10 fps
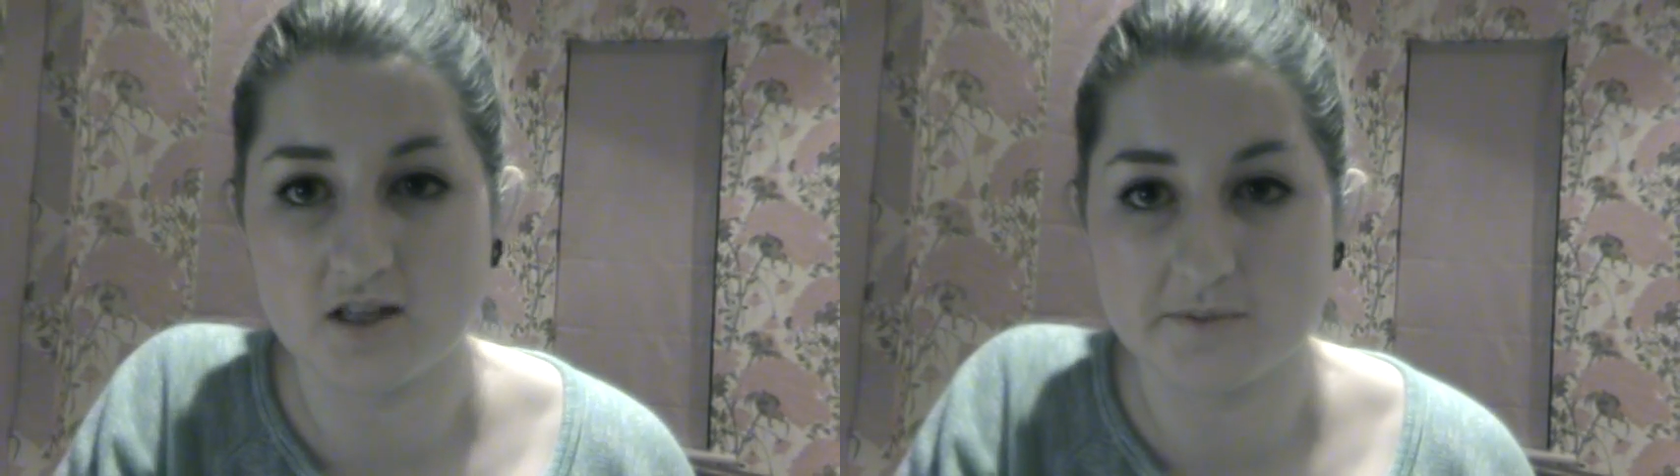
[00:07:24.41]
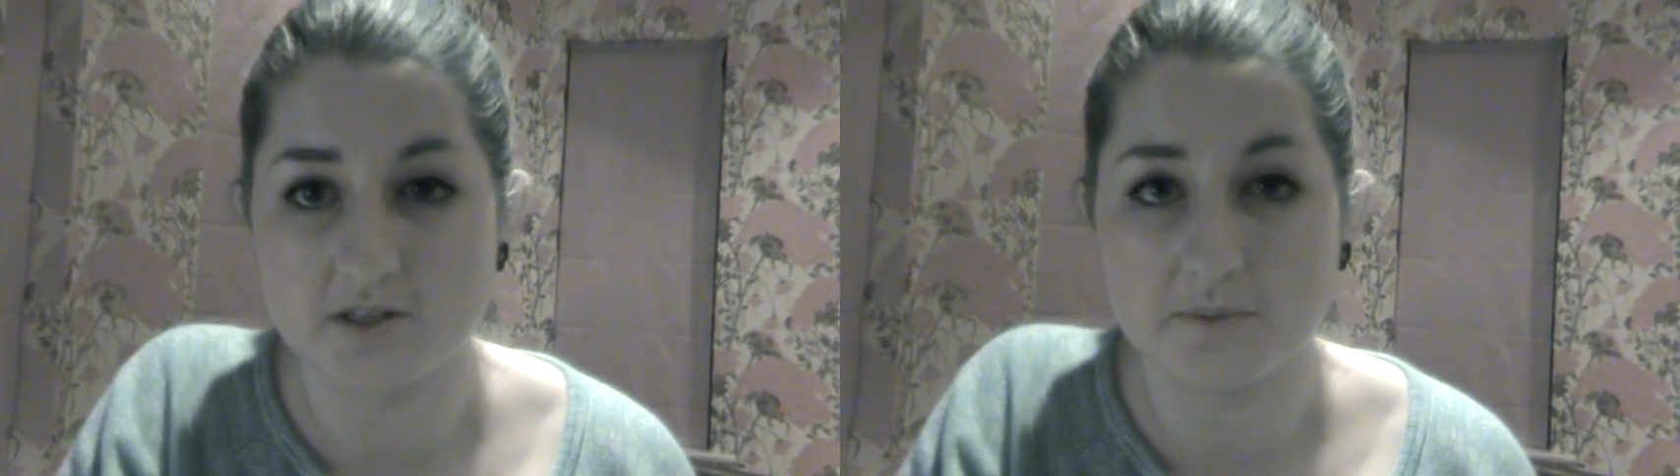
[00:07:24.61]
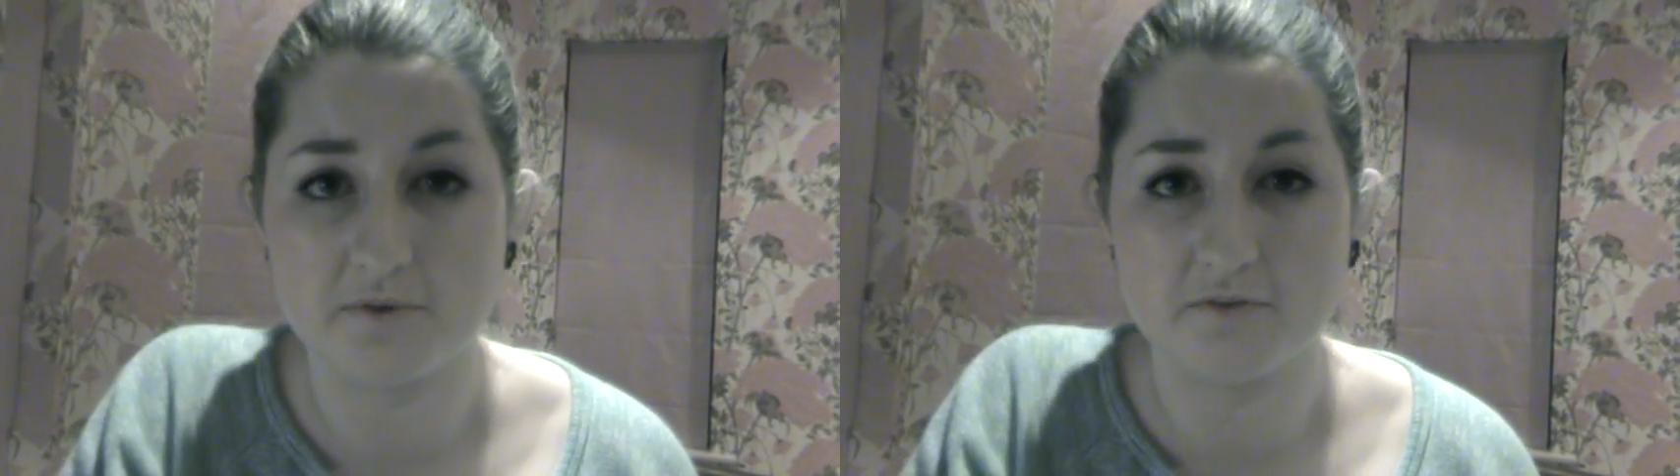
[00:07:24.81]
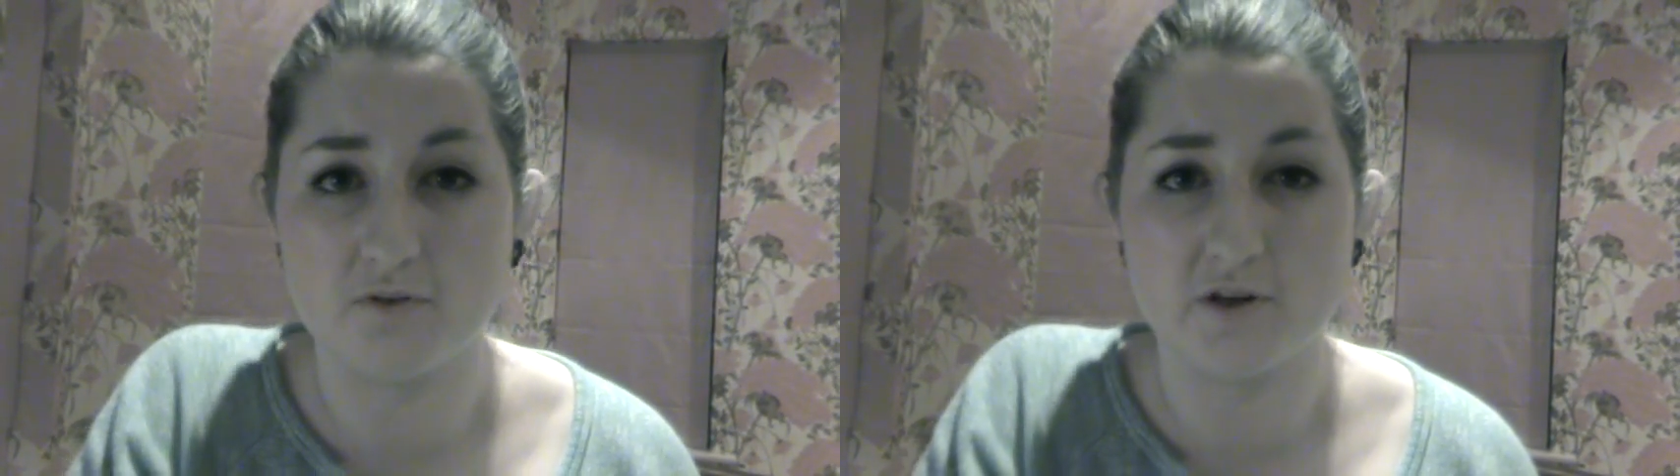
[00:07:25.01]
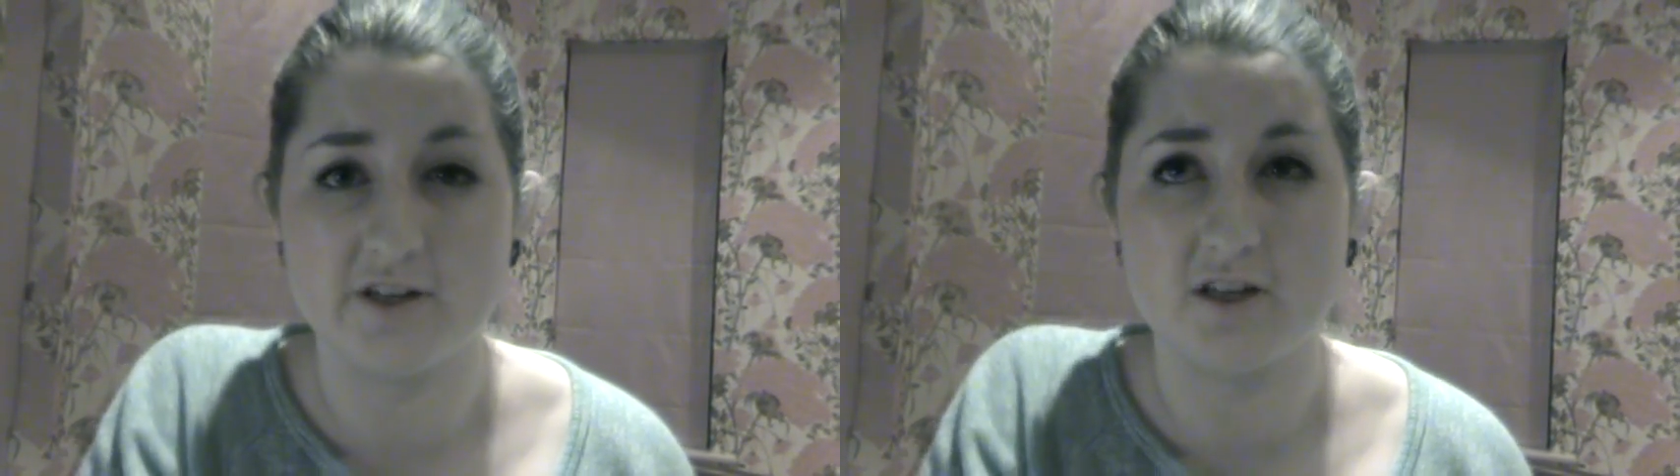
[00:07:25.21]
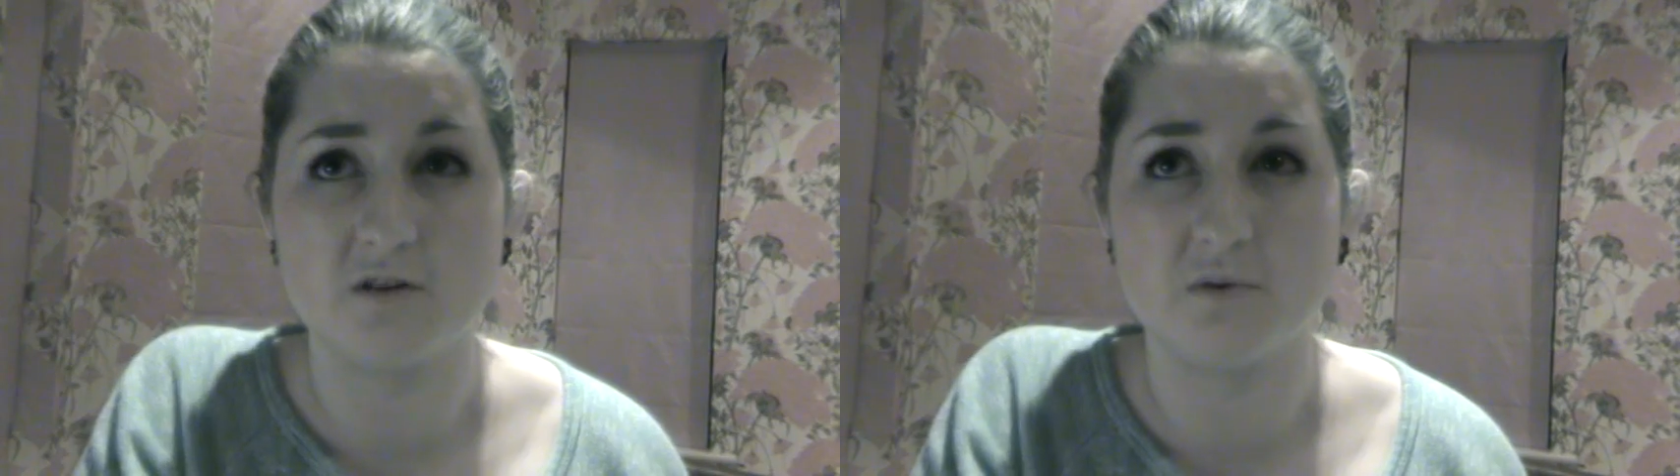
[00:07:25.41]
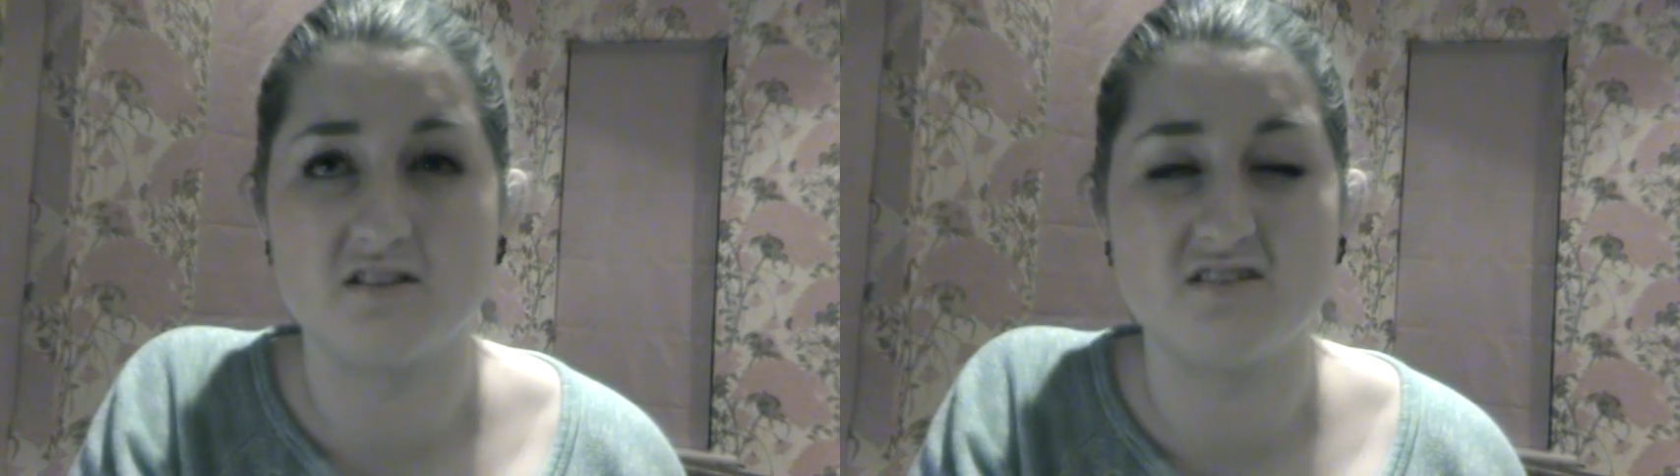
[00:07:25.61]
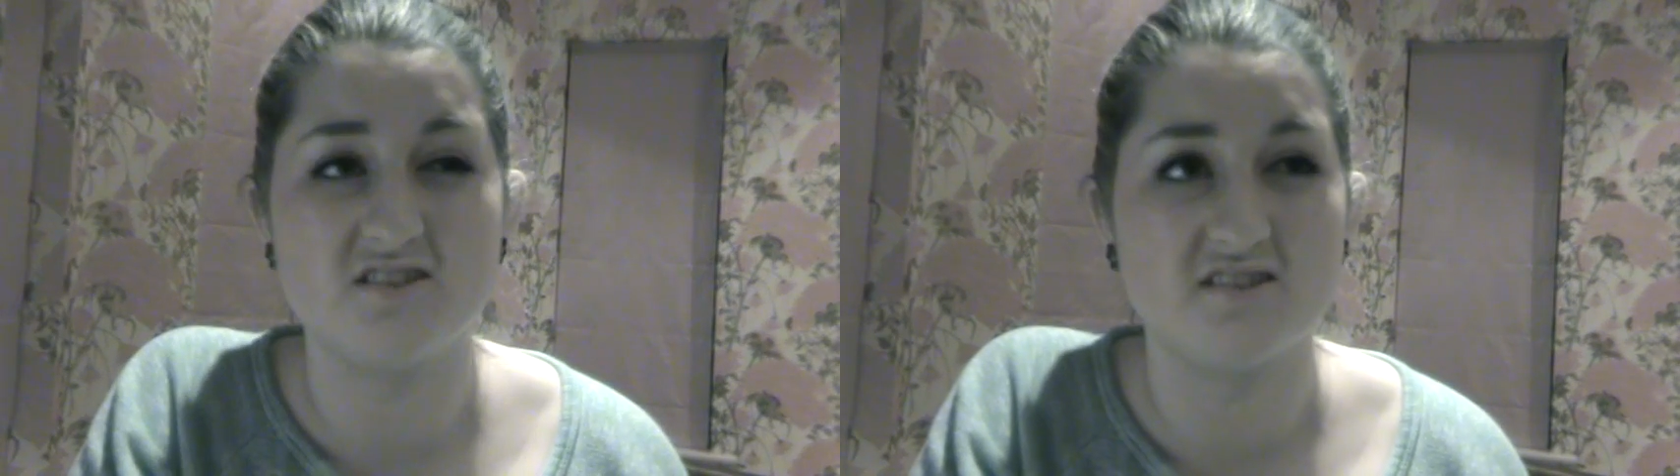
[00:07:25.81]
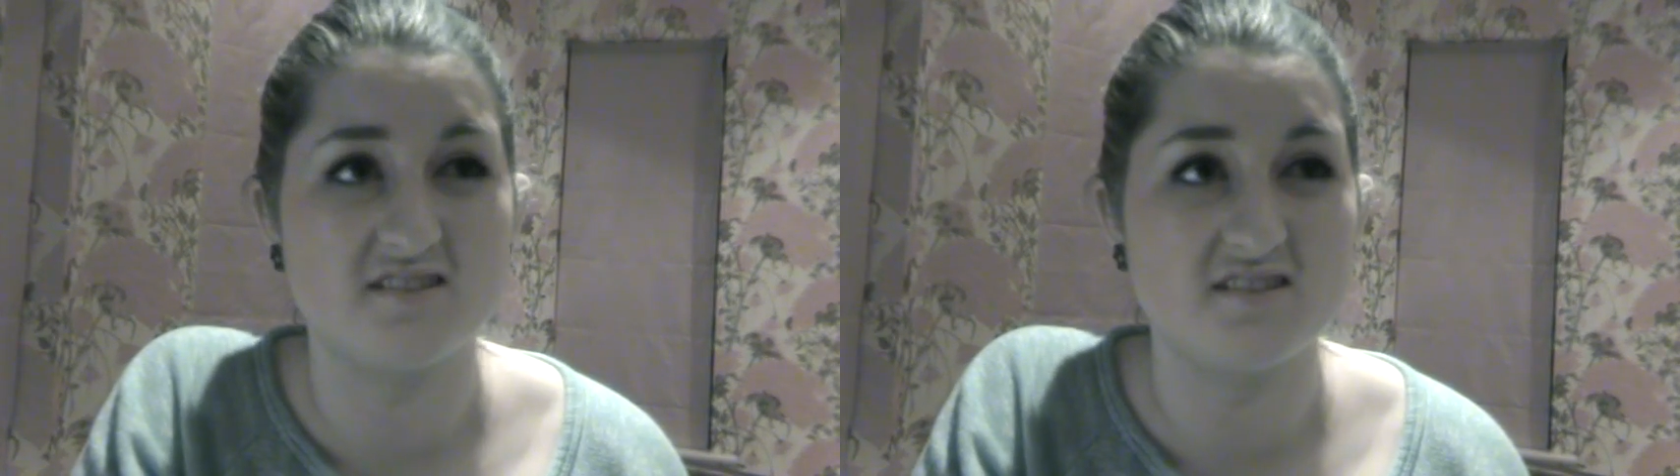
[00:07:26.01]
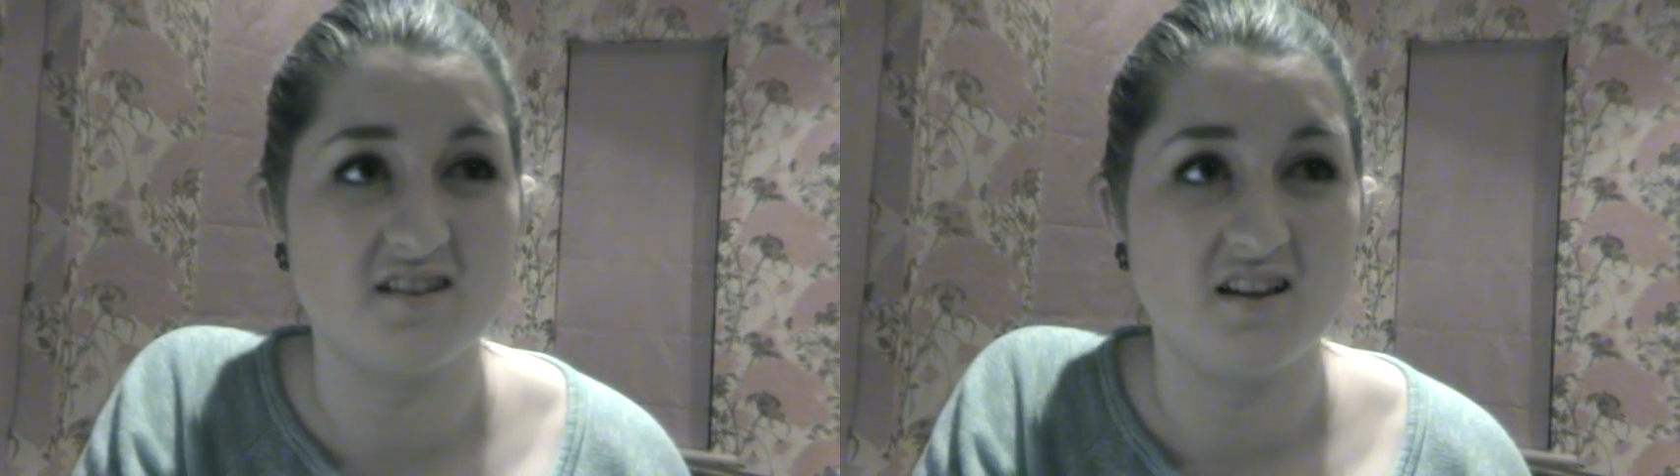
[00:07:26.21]
Topshop for €40. It's
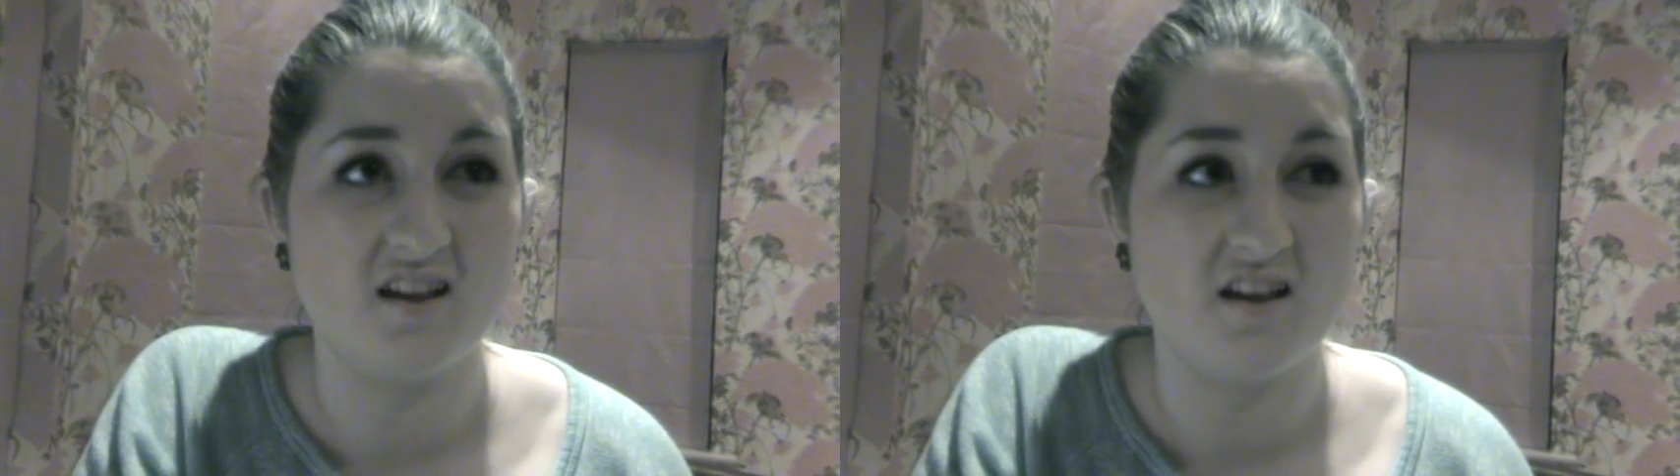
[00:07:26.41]
just,